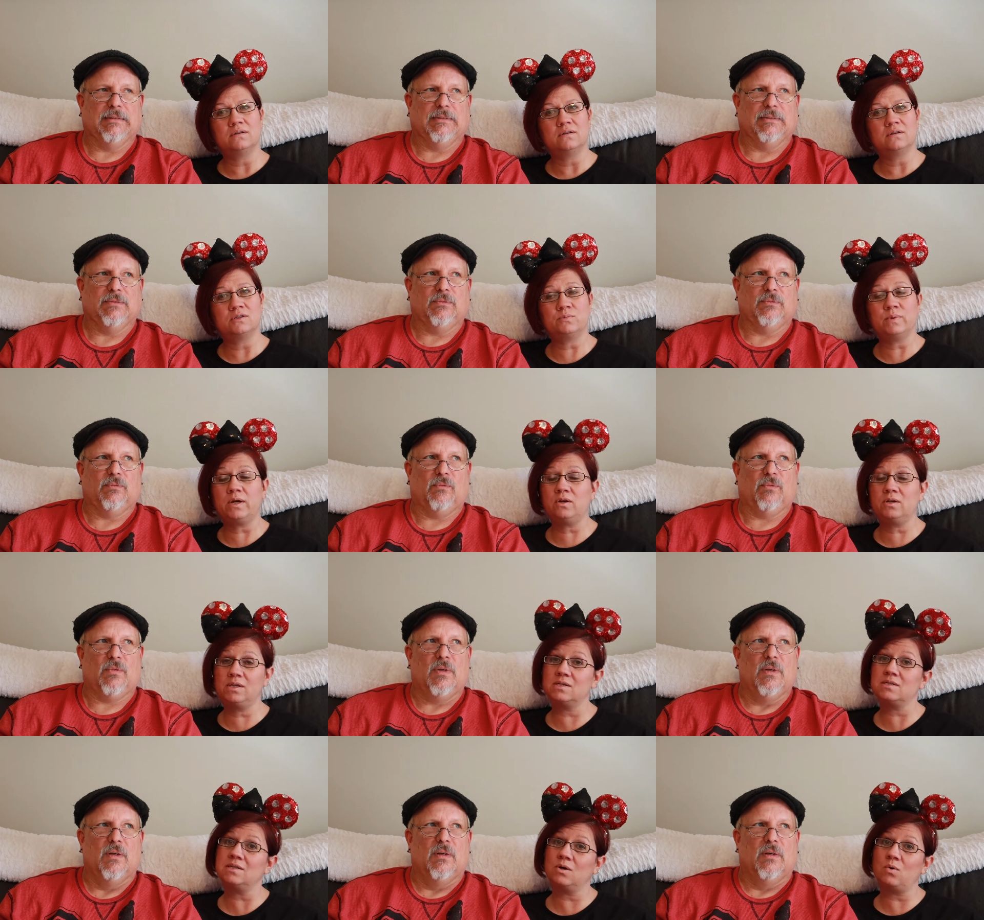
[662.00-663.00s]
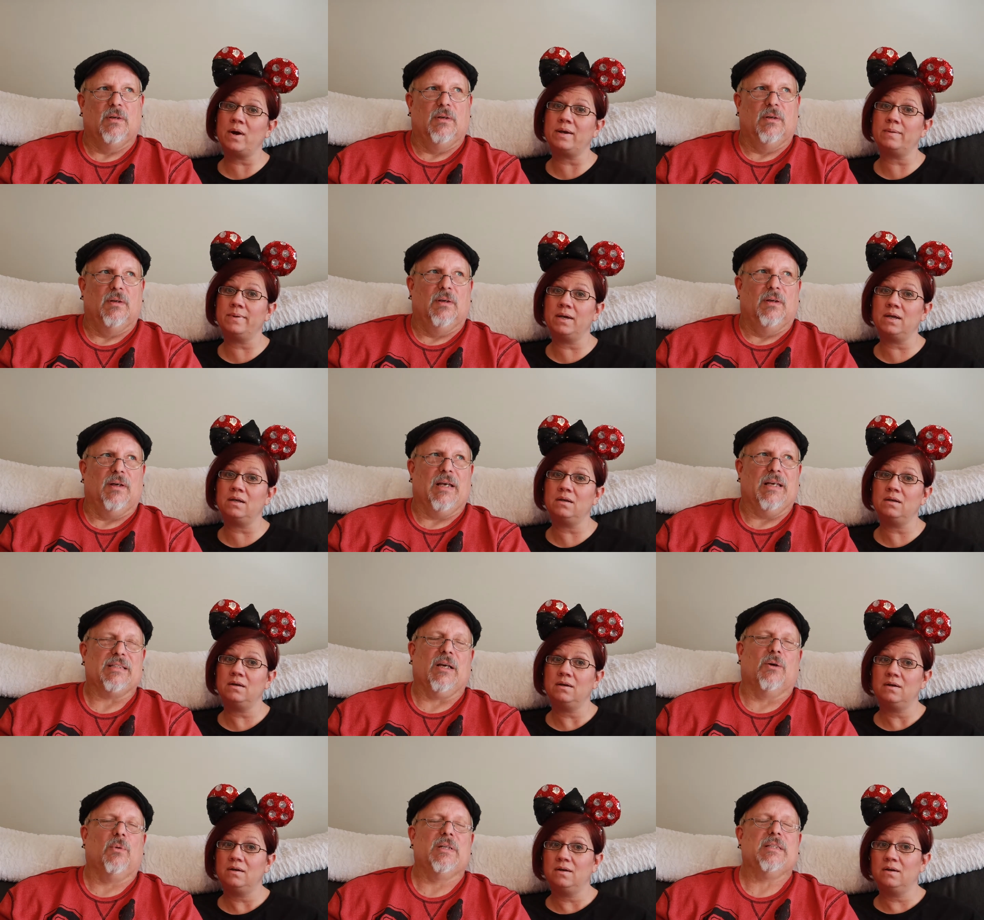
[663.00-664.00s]
Speaker 1: because we go to Disney quite a bit.
Speaker 2: Yeah,
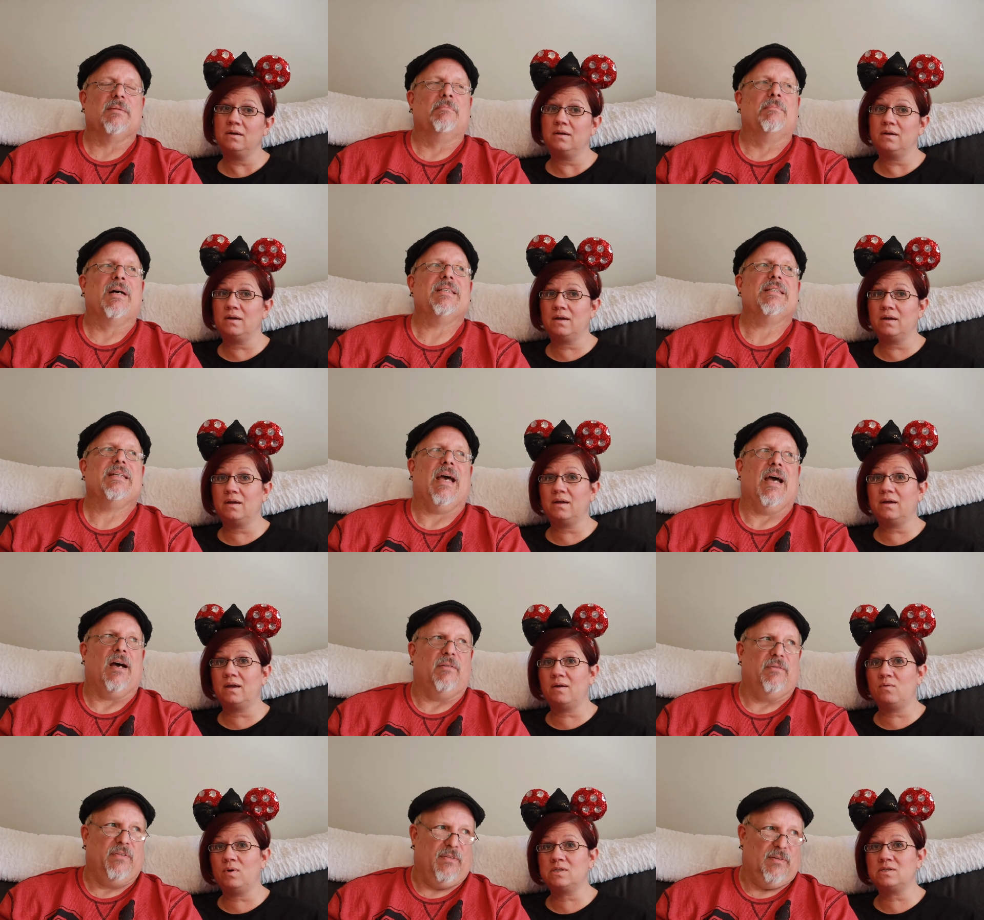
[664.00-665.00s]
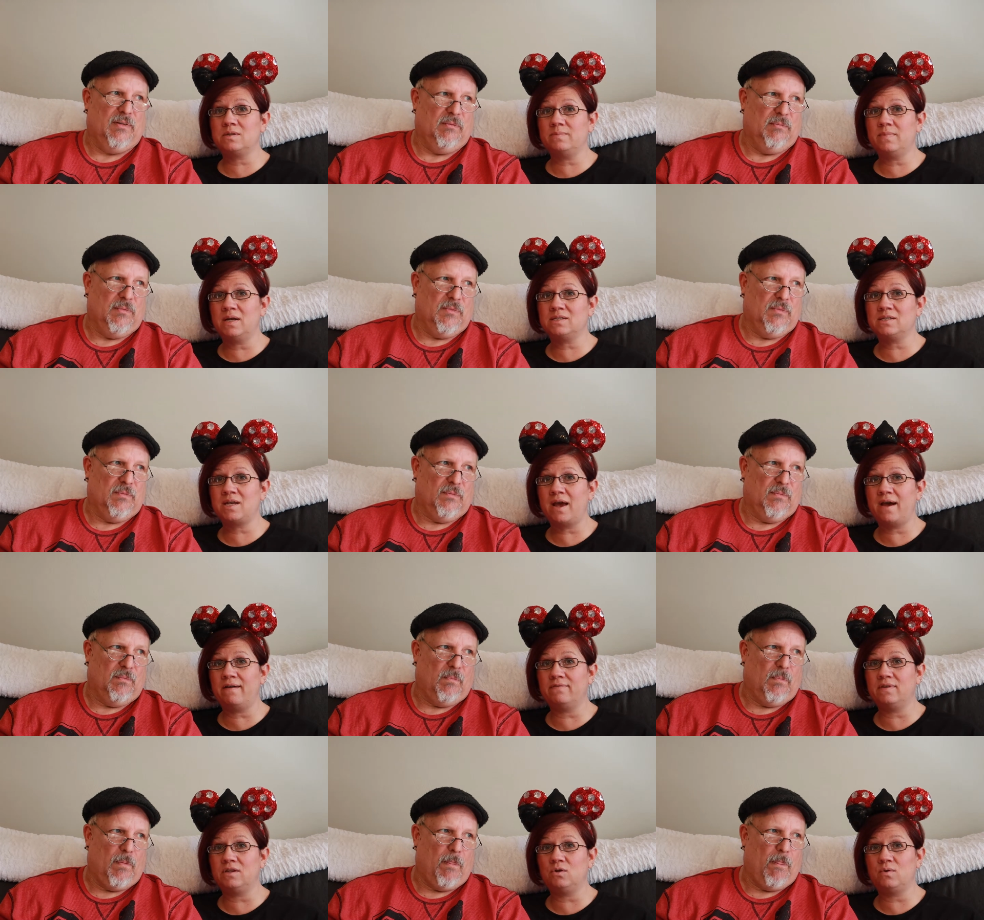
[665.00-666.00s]
it's like what's a must-have?
Speaker 1: What's a
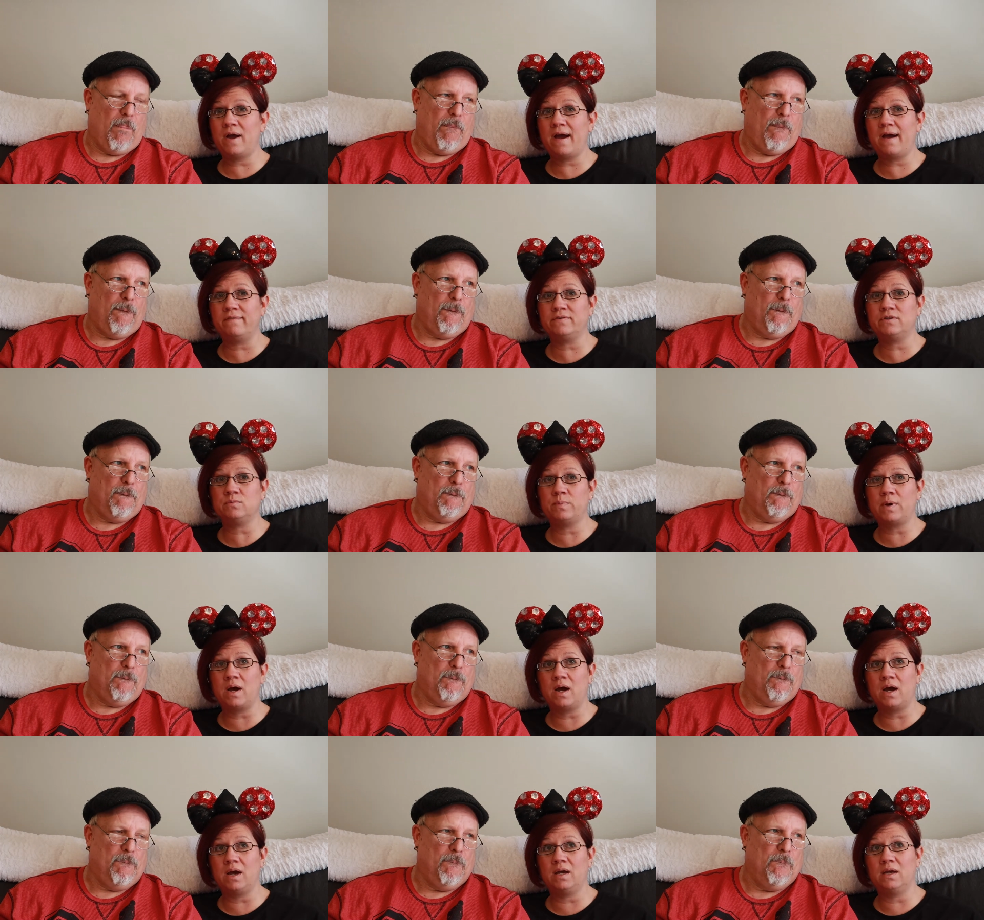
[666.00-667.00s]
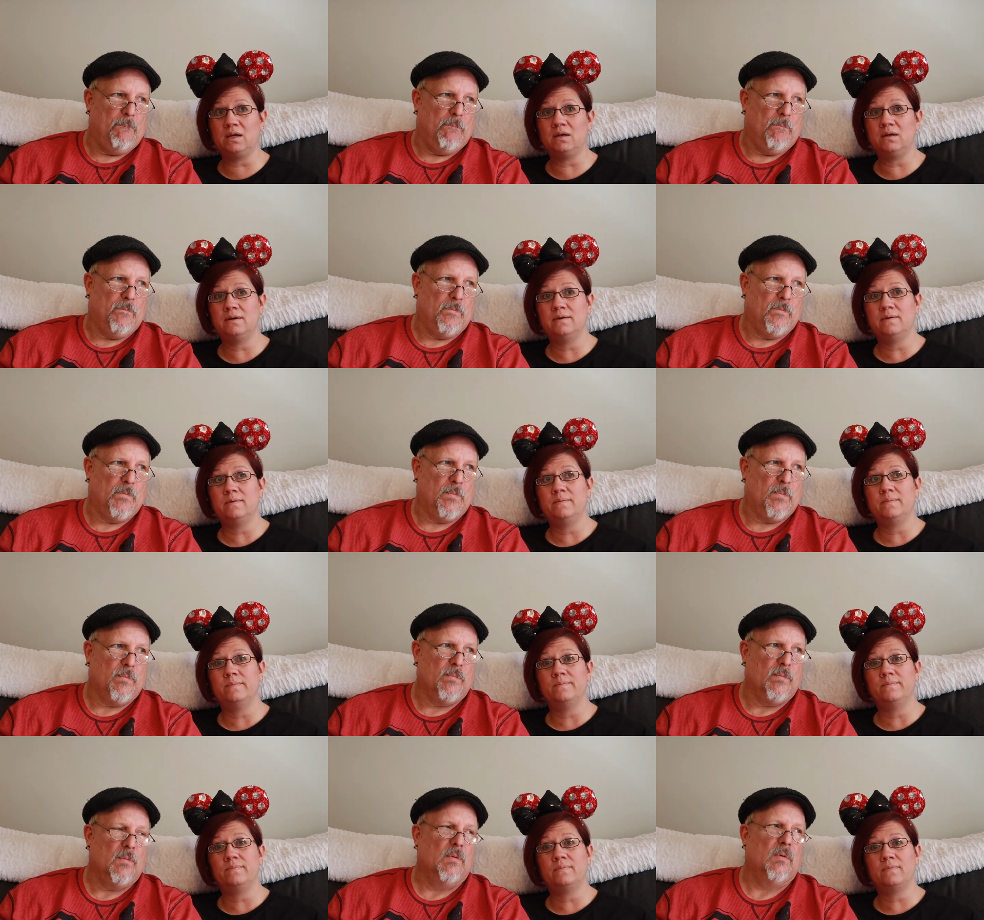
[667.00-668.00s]
must-have that you have to buy
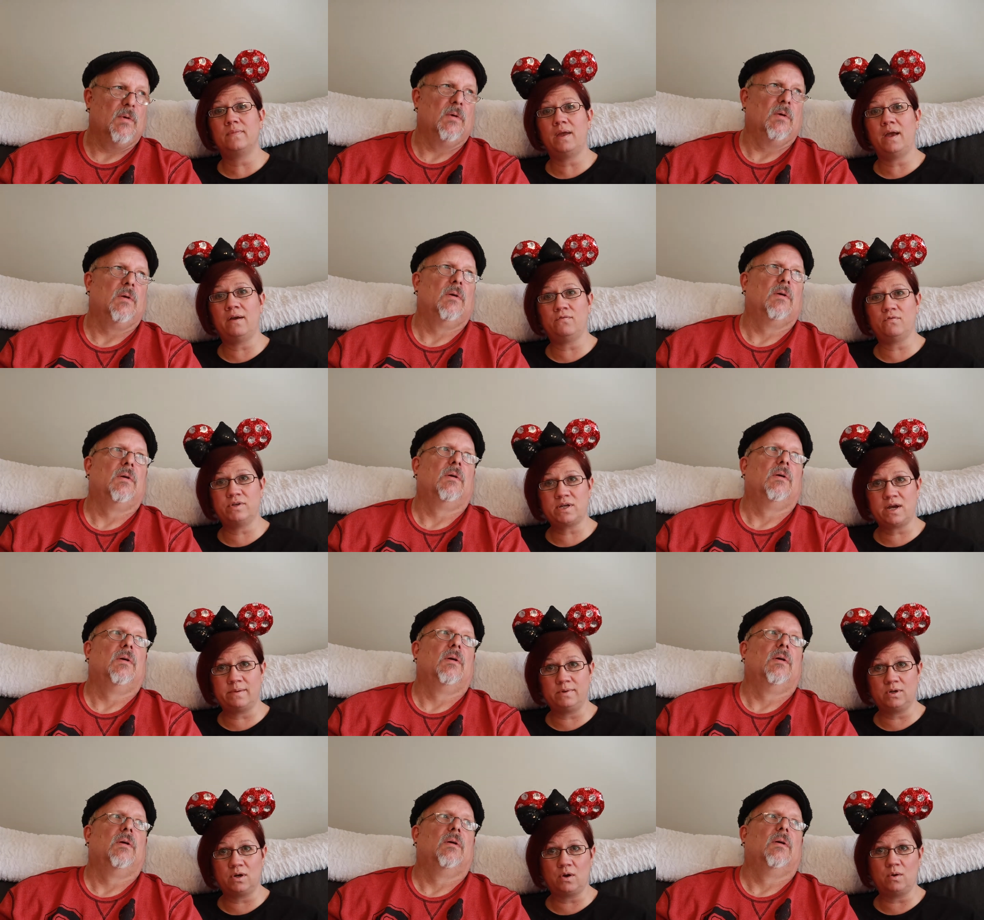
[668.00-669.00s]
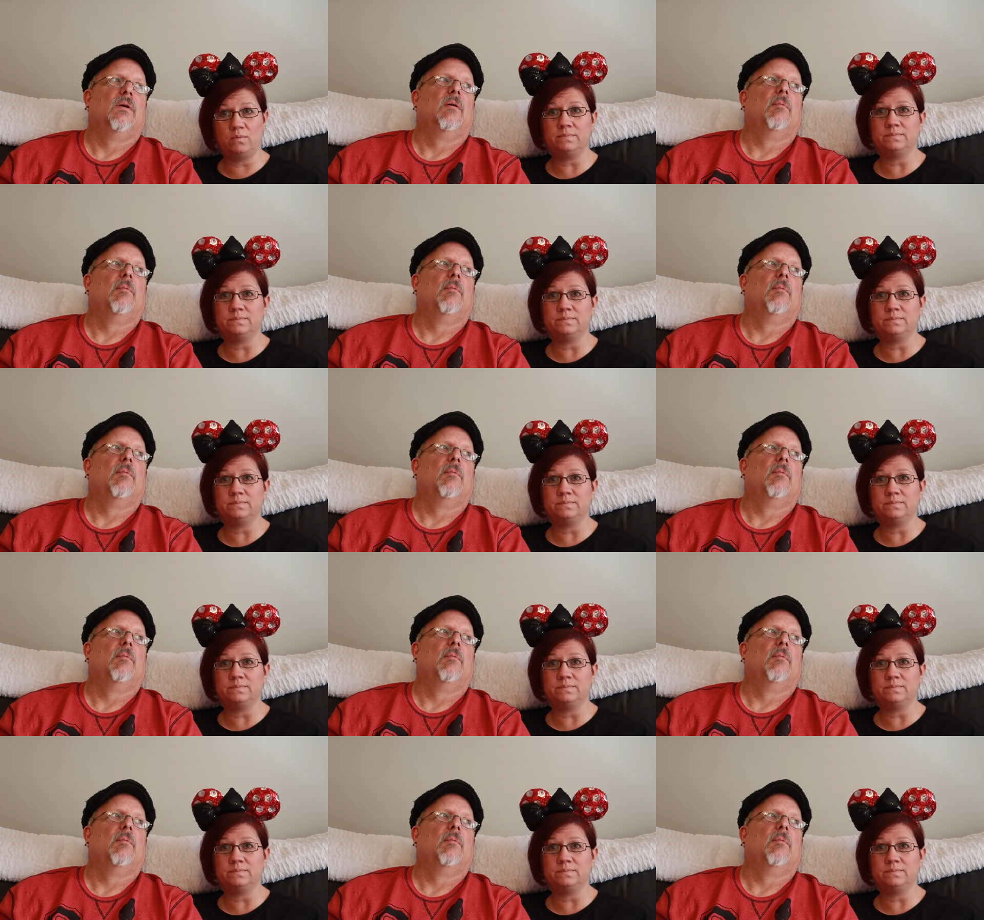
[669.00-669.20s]
every time you go?